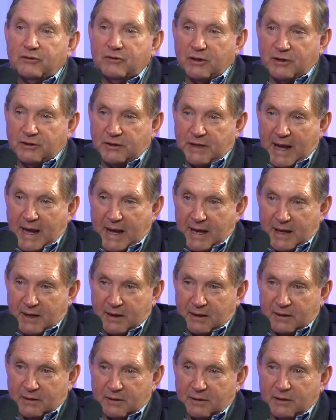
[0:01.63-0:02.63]
Today
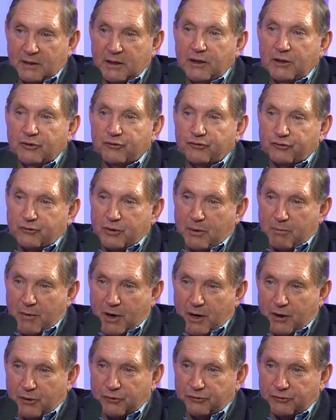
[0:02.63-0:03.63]
is
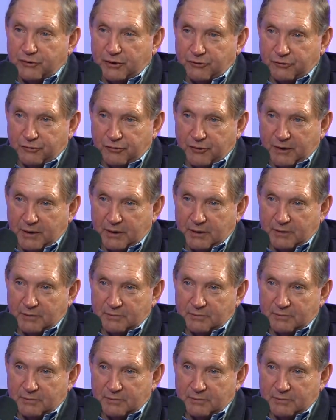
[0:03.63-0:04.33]
tomorrow's history.